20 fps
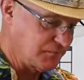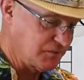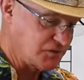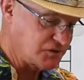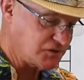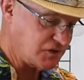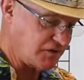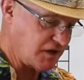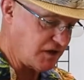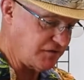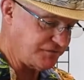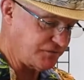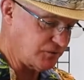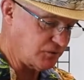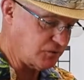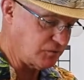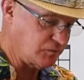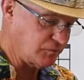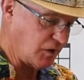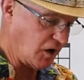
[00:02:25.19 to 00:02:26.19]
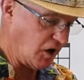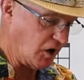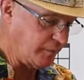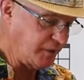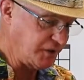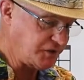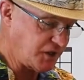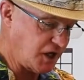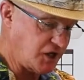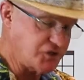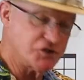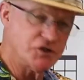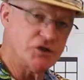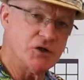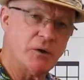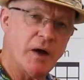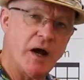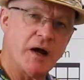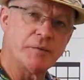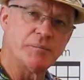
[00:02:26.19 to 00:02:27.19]
So therefore, I'll be teaching you
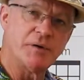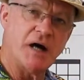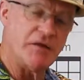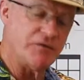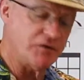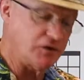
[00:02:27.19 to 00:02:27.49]
how to play the